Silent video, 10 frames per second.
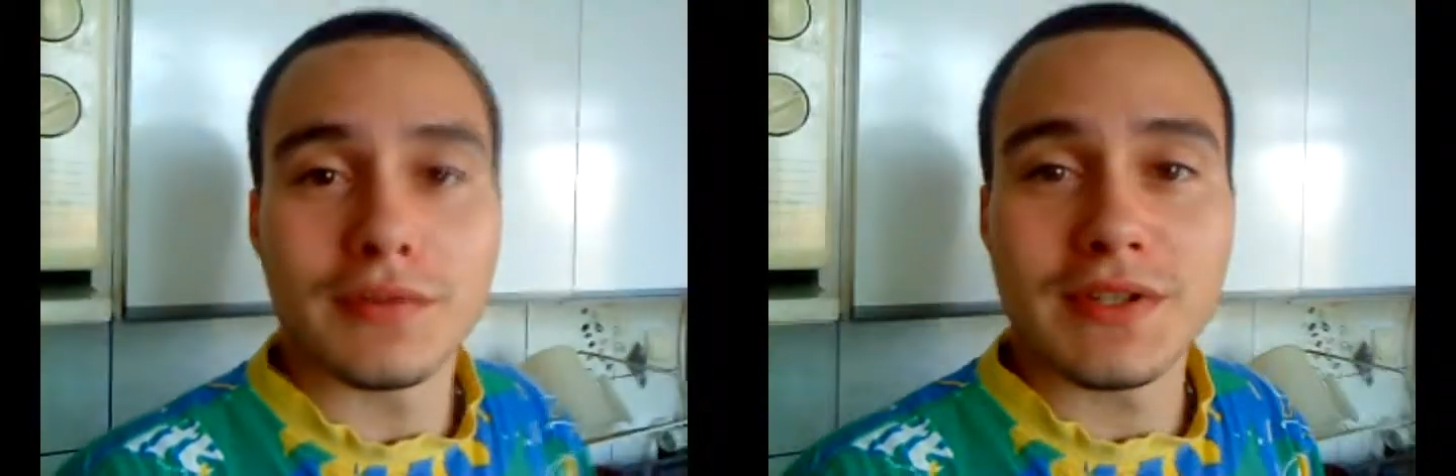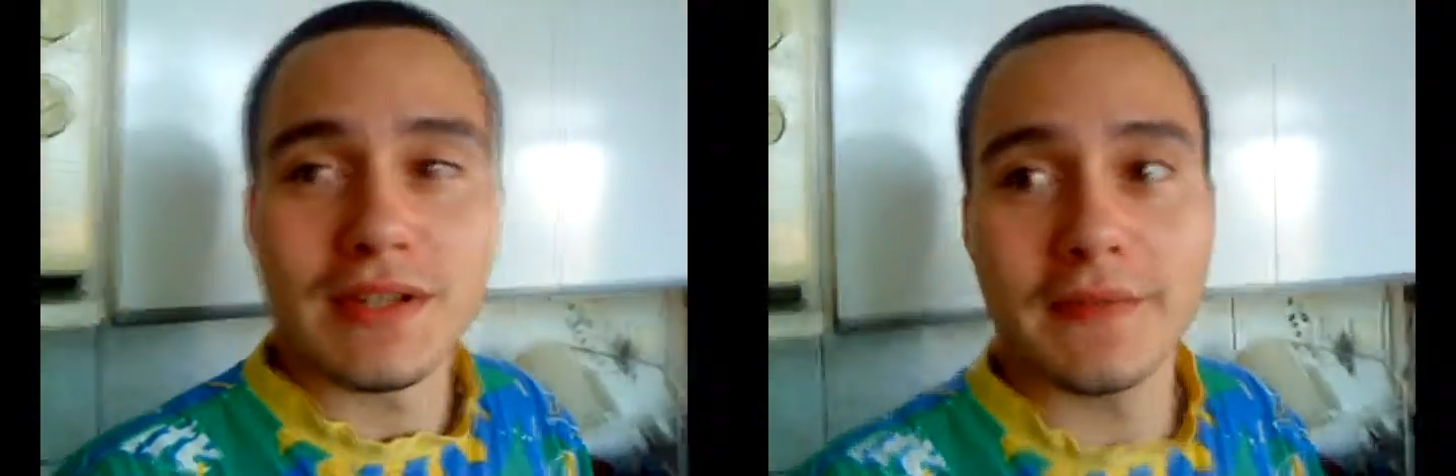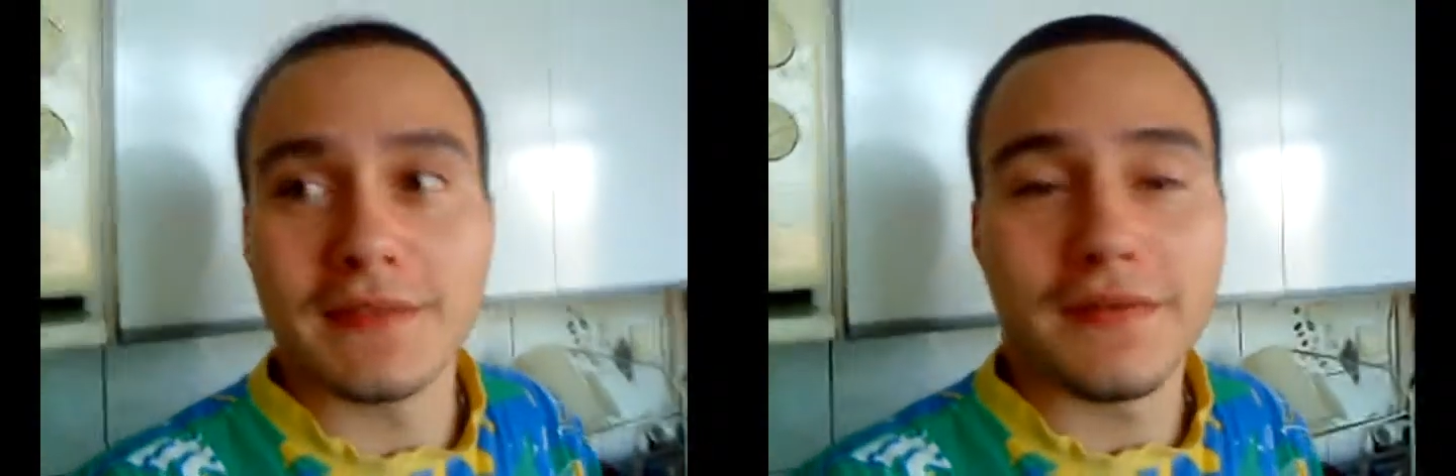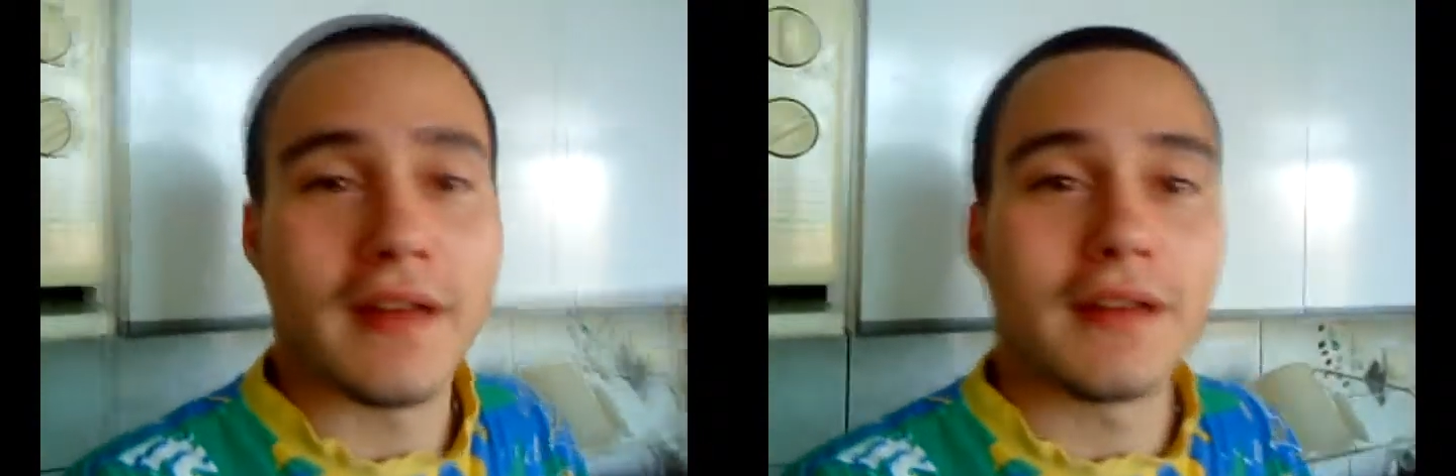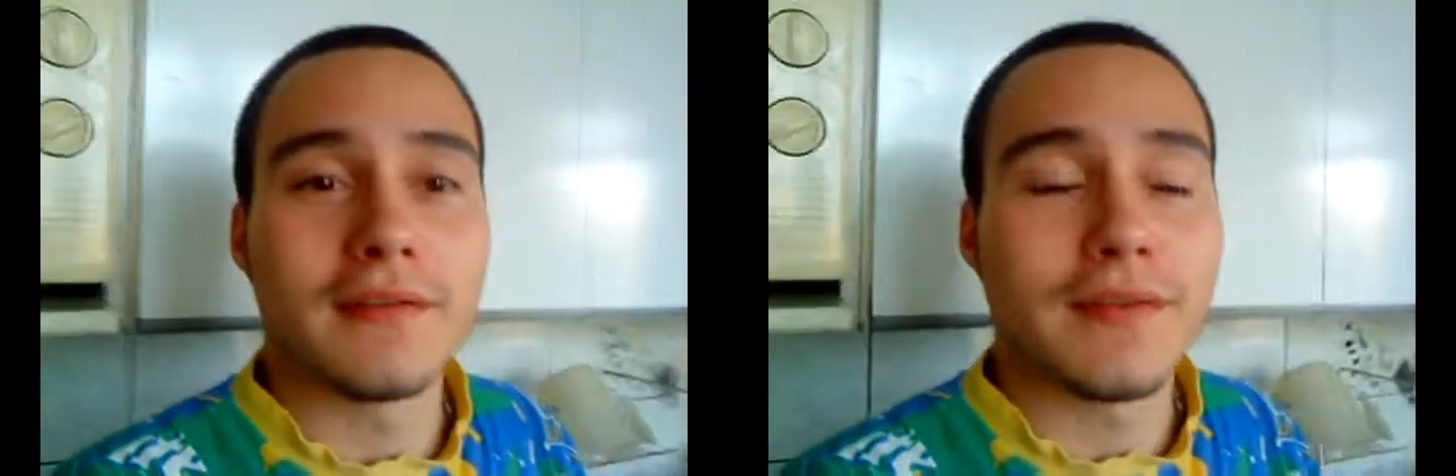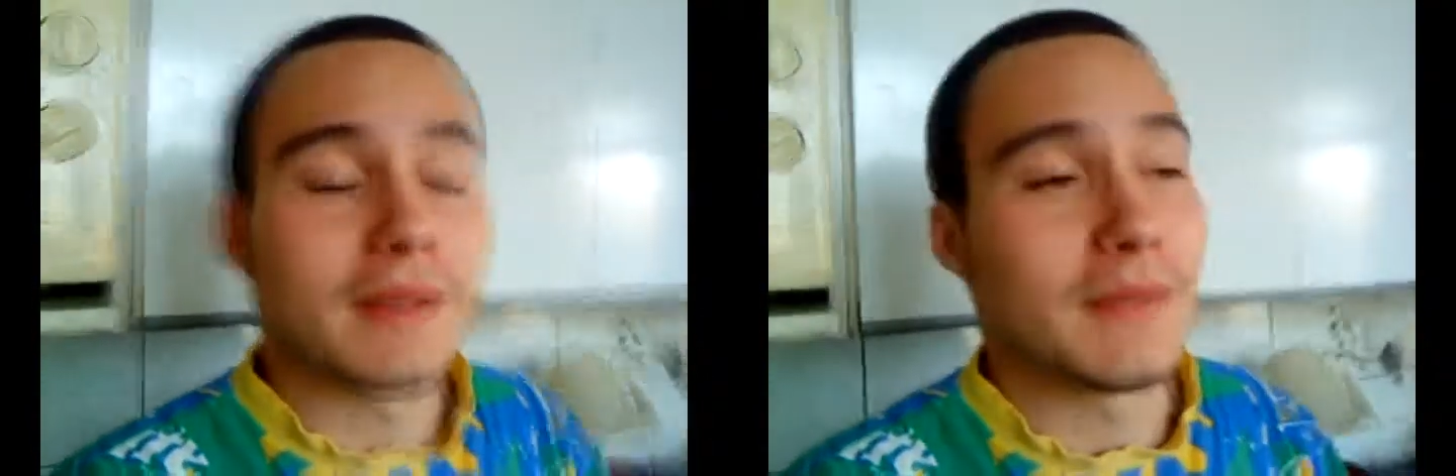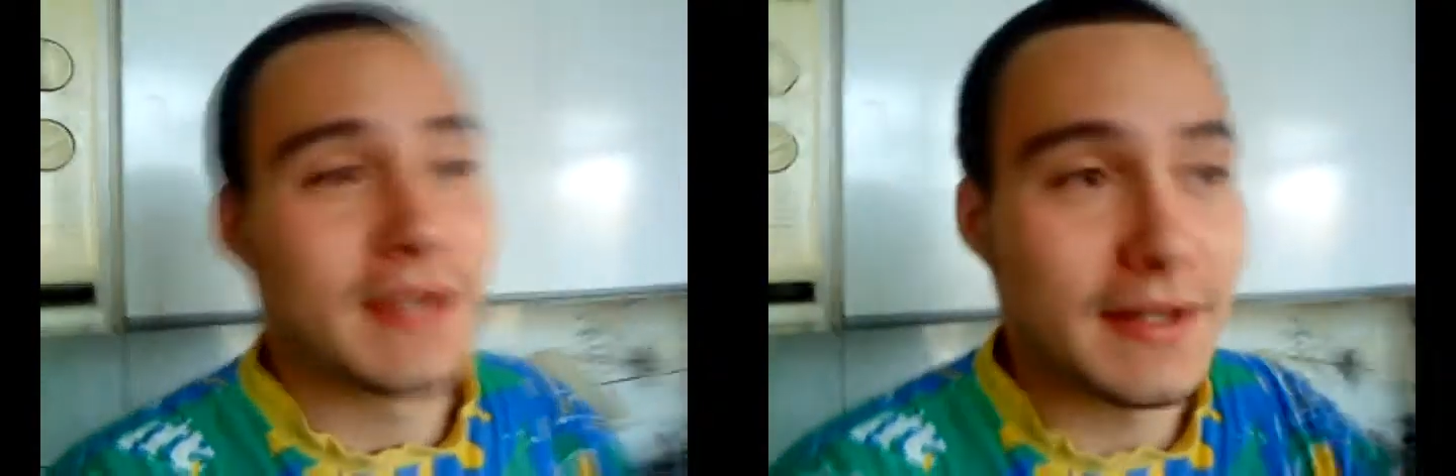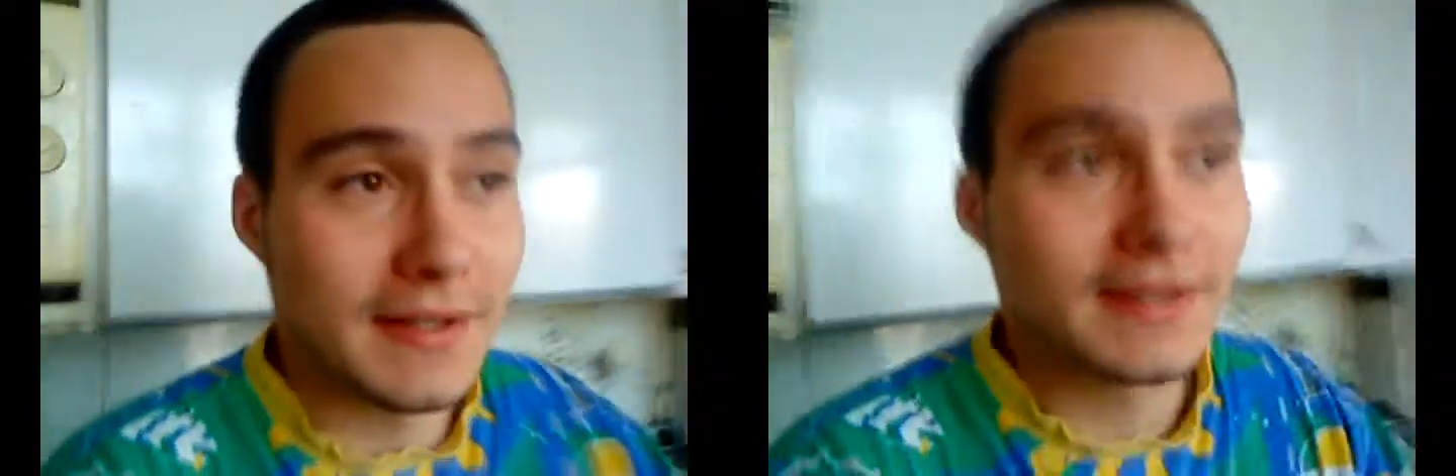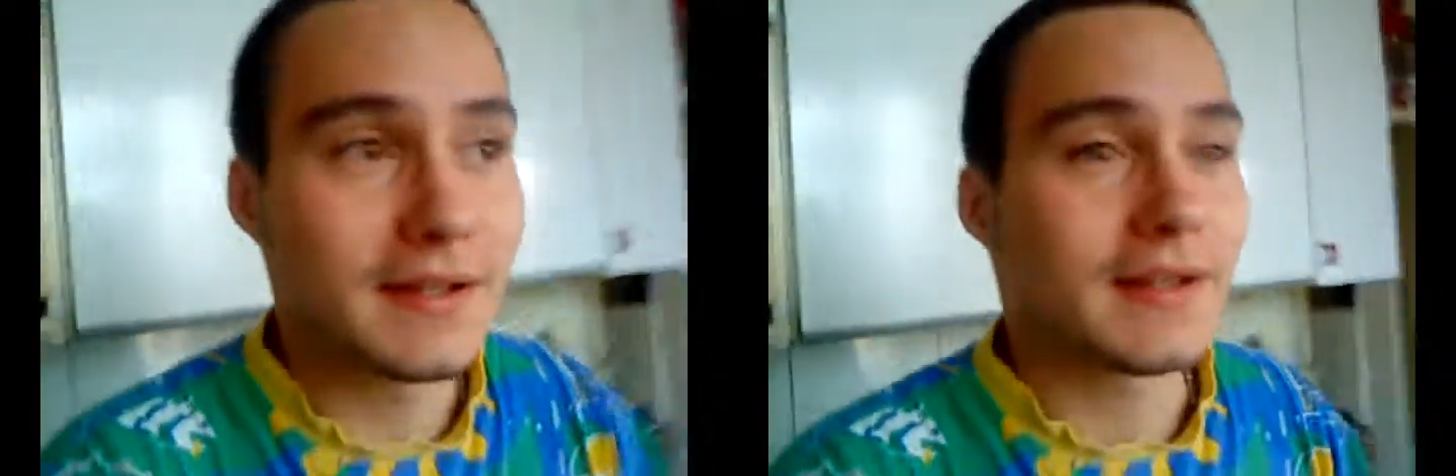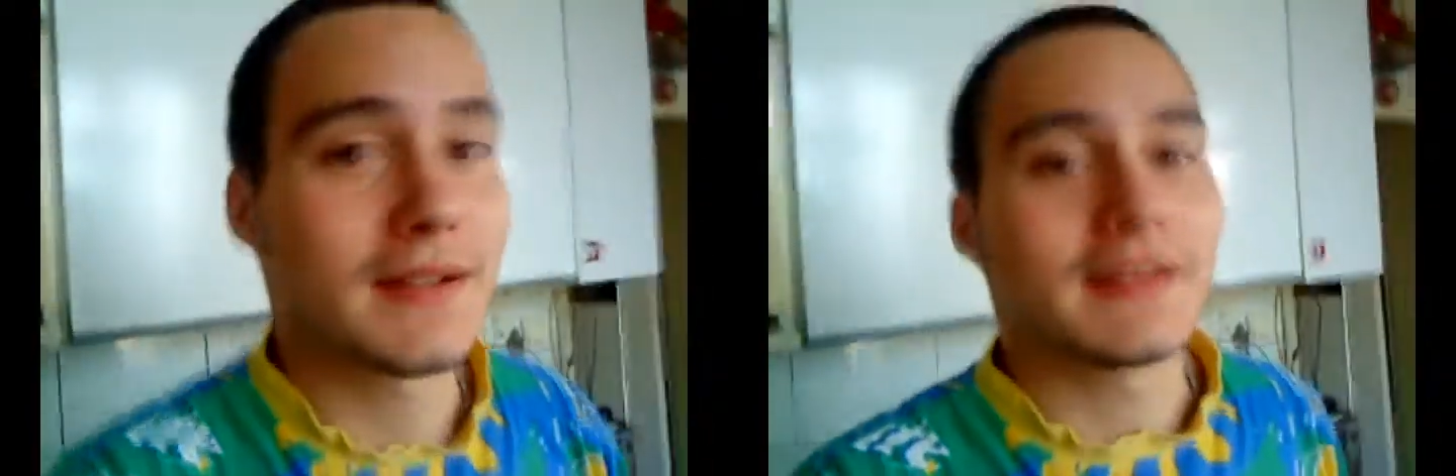which is 75, I'm getting
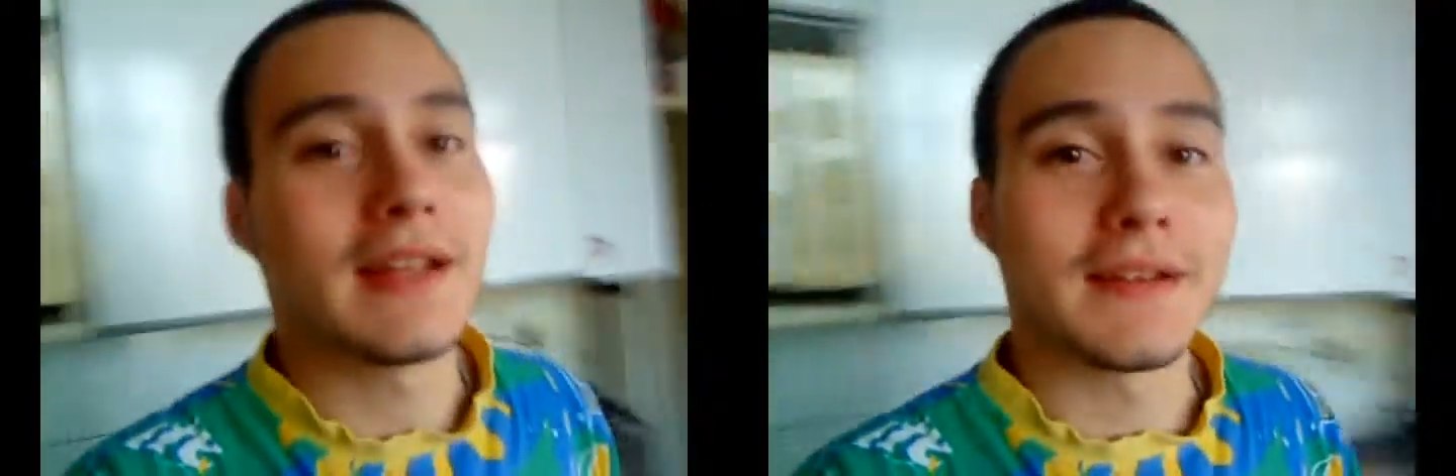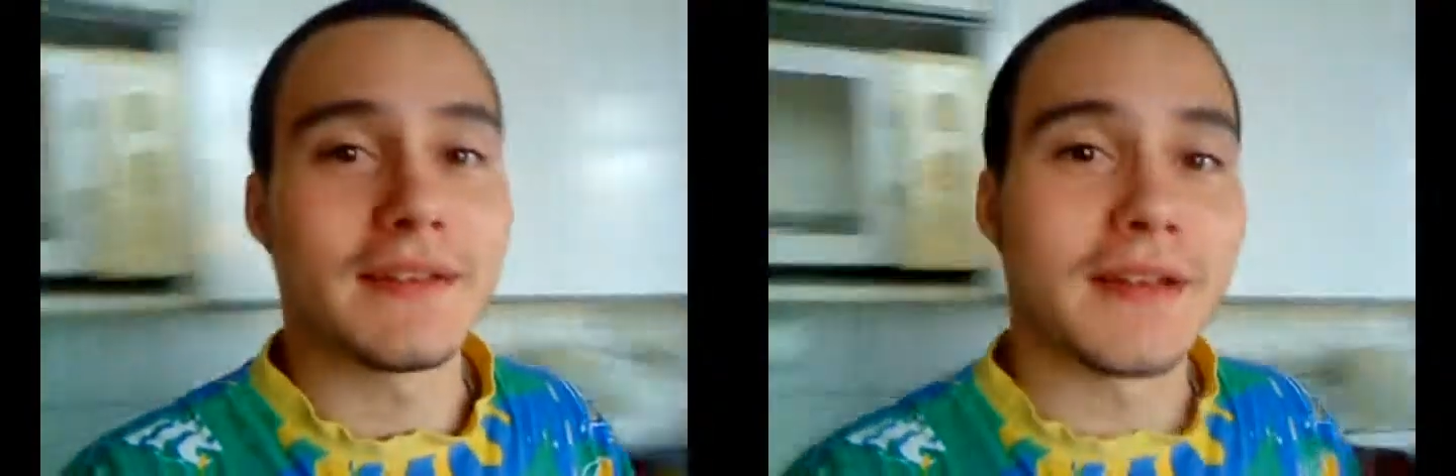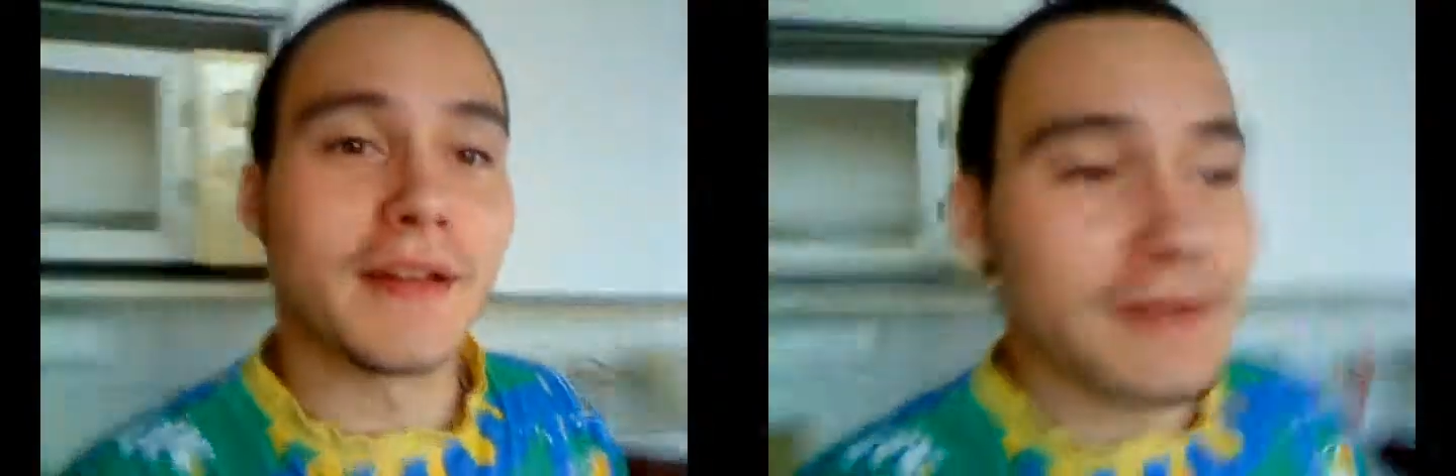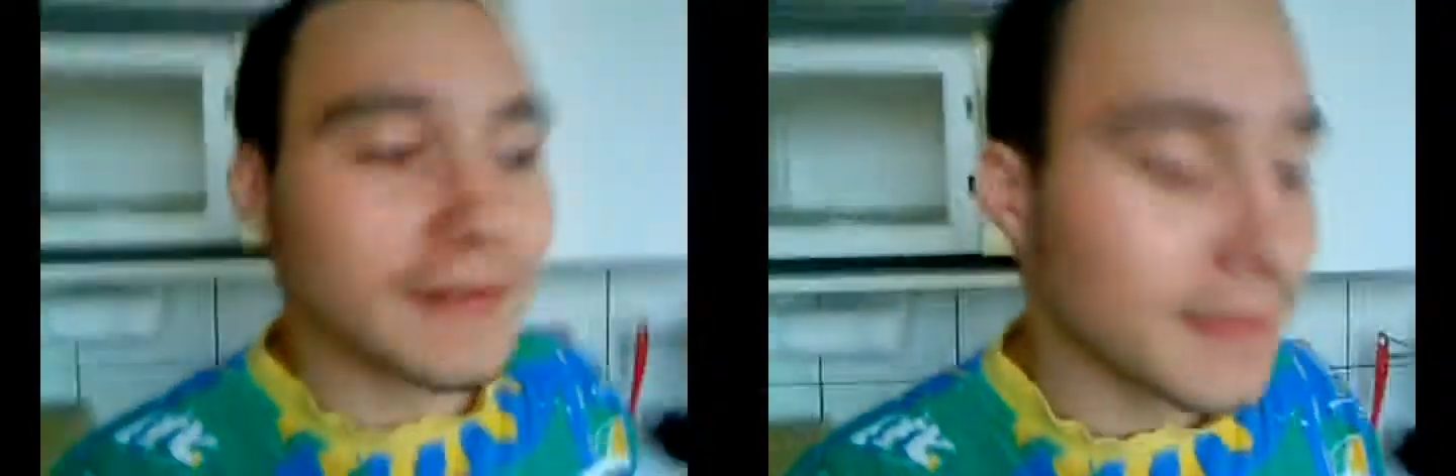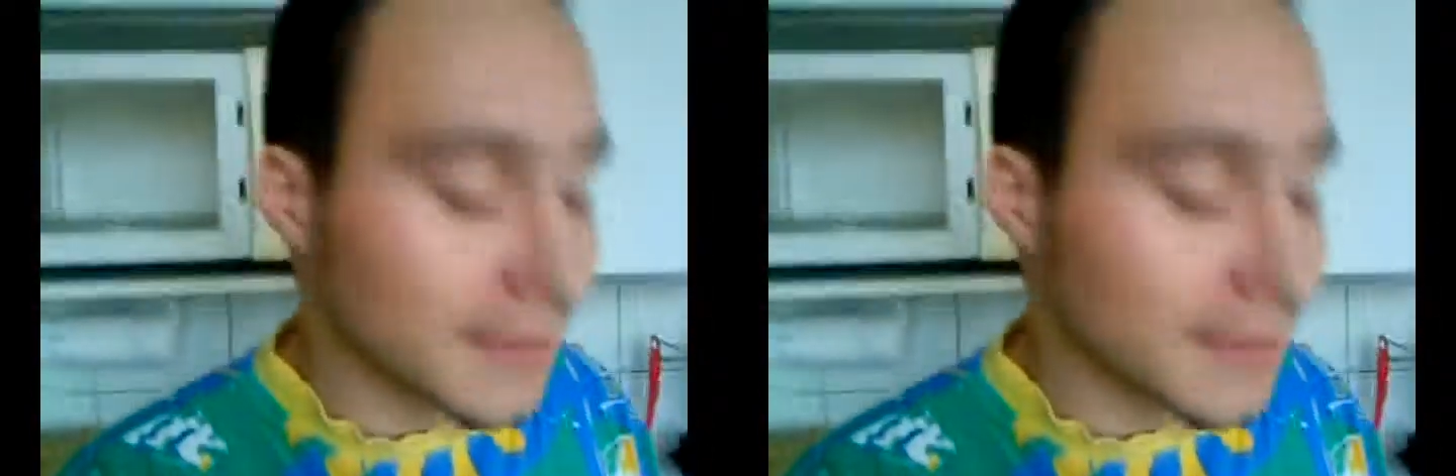there.